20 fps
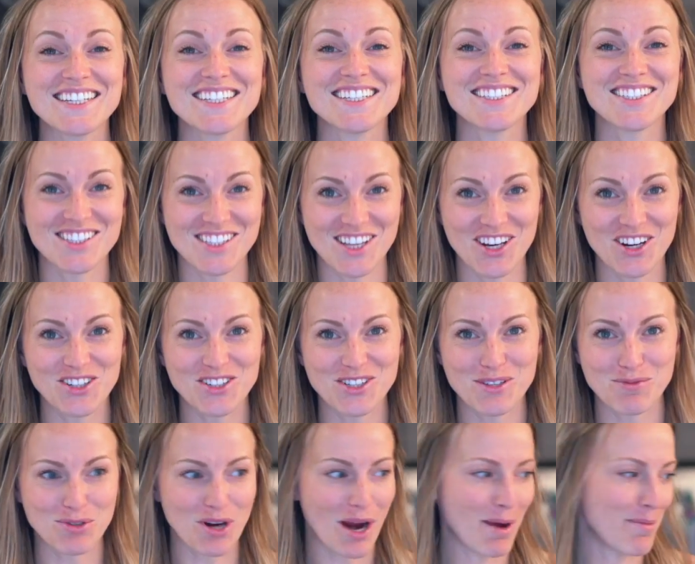consider
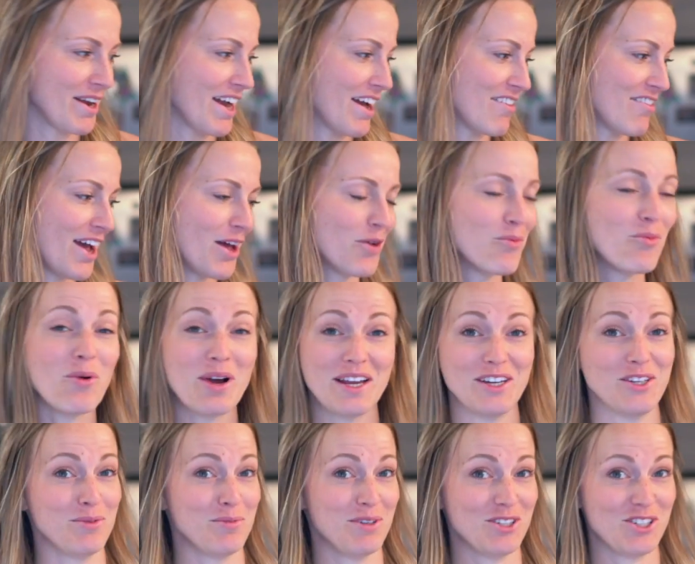subscribing. I've had
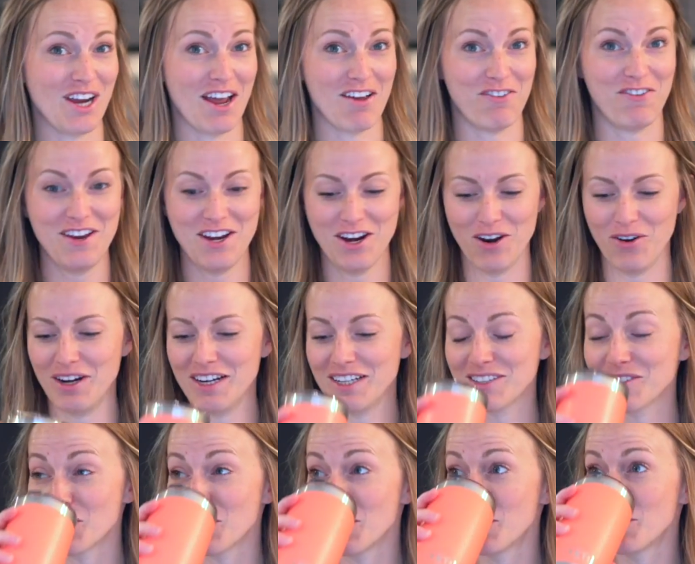way too much caffeine already,
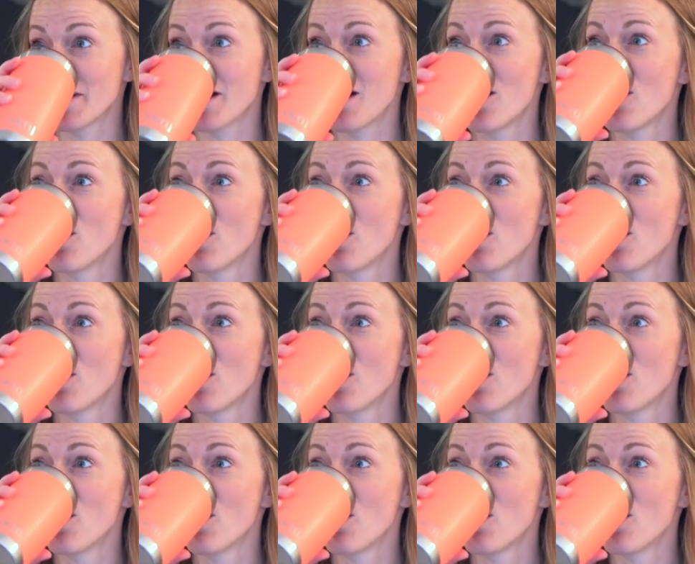so here we